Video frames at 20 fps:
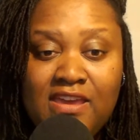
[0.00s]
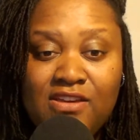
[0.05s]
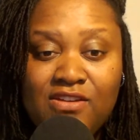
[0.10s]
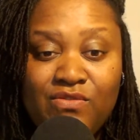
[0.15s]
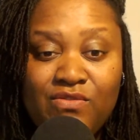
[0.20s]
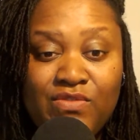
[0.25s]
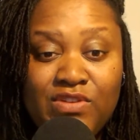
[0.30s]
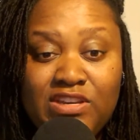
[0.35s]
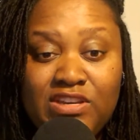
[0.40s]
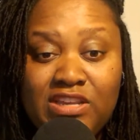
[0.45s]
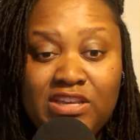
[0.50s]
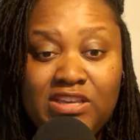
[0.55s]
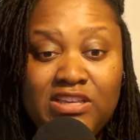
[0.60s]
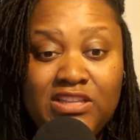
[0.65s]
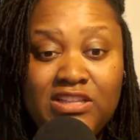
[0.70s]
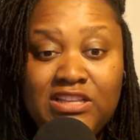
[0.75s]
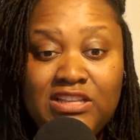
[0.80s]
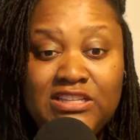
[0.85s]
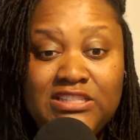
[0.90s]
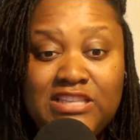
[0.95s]

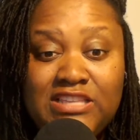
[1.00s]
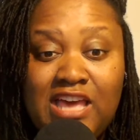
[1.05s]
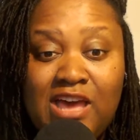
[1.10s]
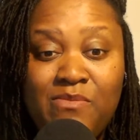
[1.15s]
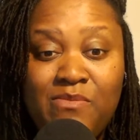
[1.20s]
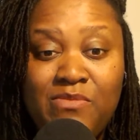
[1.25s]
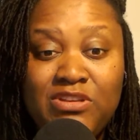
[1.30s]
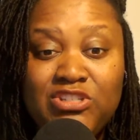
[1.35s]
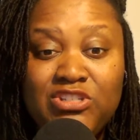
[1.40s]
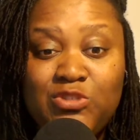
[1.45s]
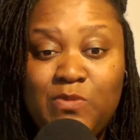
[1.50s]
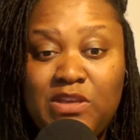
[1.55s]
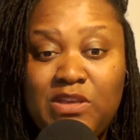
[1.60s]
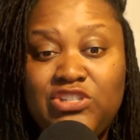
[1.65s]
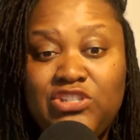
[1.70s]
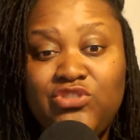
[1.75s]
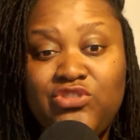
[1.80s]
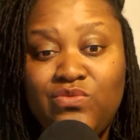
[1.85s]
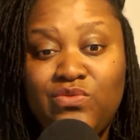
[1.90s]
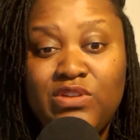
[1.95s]
ridiculous how much
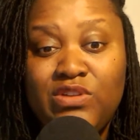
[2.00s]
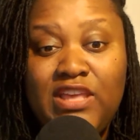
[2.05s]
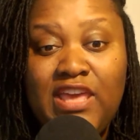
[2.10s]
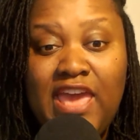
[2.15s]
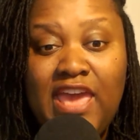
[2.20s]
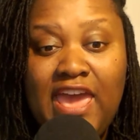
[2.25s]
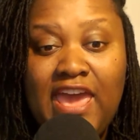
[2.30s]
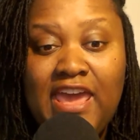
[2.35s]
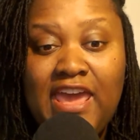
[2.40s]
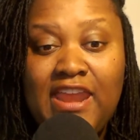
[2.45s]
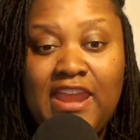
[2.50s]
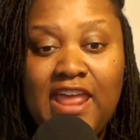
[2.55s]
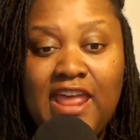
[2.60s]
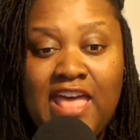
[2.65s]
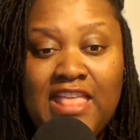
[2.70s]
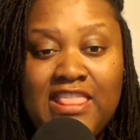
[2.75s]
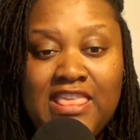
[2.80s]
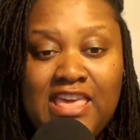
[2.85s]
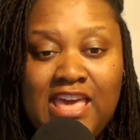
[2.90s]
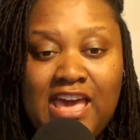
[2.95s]
space you really had. I
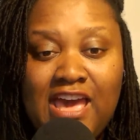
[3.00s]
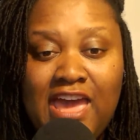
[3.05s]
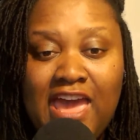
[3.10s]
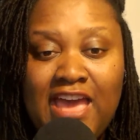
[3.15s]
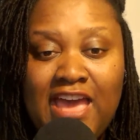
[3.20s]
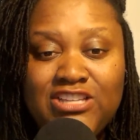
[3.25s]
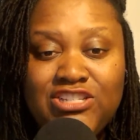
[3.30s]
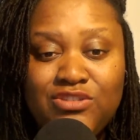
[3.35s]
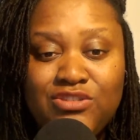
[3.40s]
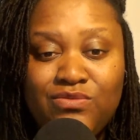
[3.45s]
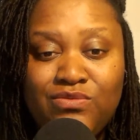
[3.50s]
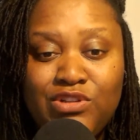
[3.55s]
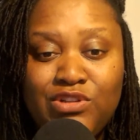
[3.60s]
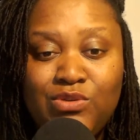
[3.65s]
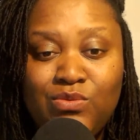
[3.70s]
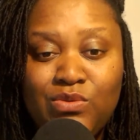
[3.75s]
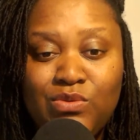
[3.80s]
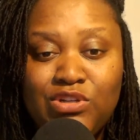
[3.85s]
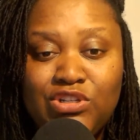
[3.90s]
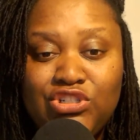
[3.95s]
think I actually really
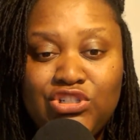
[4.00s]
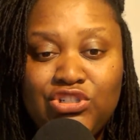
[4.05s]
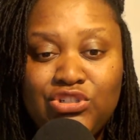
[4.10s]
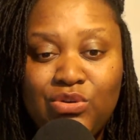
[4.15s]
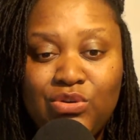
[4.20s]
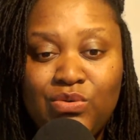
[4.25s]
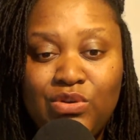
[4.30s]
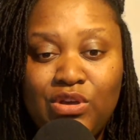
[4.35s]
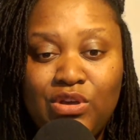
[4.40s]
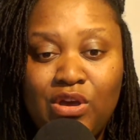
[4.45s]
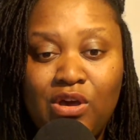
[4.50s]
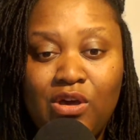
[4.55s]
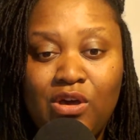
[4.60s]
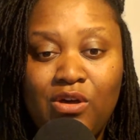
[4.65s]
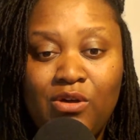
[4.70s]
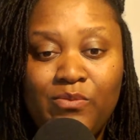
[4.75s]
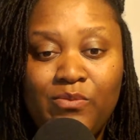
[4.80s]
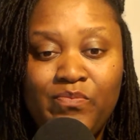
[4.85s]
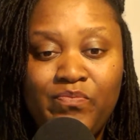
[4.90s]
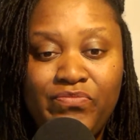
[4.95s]
want to show
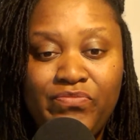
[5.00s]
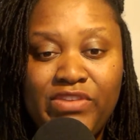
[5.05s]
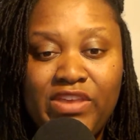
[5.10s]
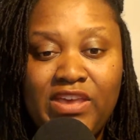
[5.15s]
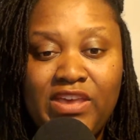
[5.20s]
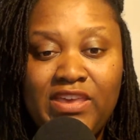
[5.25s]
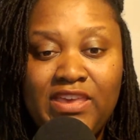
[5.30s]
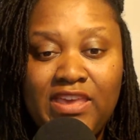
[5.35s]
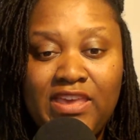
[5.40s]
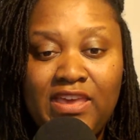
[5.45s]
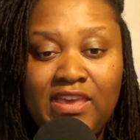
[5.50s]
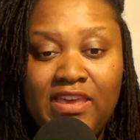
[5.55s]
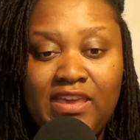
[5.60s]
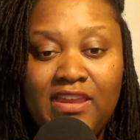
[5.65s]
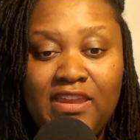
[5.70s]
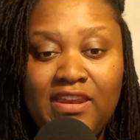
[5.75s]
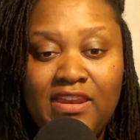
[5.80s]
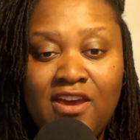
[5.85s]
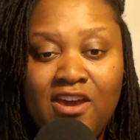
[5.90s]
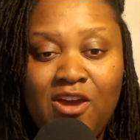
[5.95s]
y'all
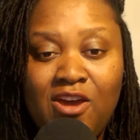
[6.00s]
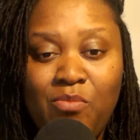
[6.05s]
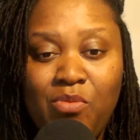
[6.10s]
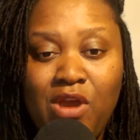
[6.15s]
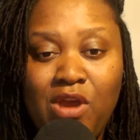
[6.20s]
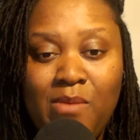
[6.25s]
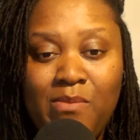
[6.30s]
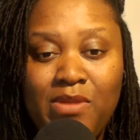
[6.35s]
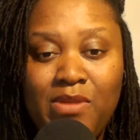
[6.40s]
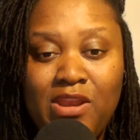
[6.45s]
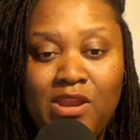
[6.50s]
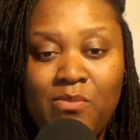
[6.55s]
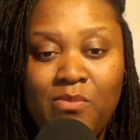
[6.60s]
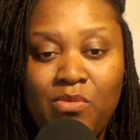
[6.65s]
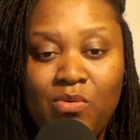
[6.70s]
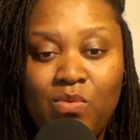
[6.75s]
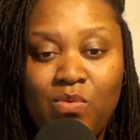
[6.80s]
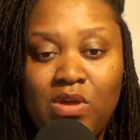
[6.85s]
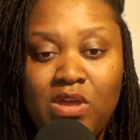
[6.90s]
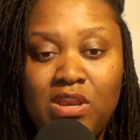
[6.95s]
again apartment number
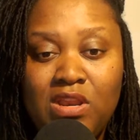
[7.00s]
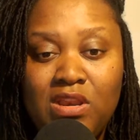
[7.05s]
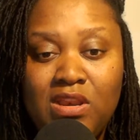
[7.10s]
1.